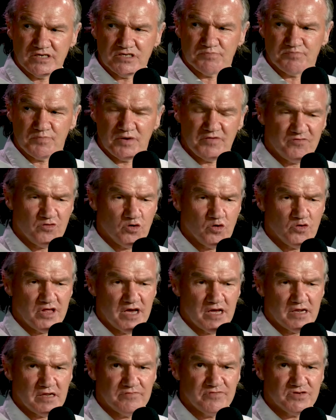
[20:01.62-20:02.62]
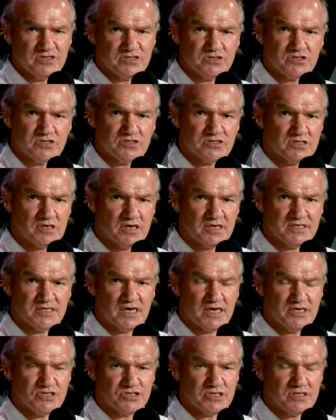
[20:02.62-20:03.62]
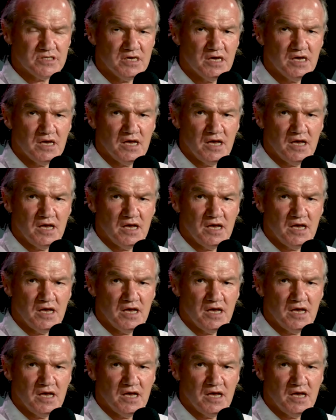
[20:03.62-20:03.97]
before the end of institutionalisation,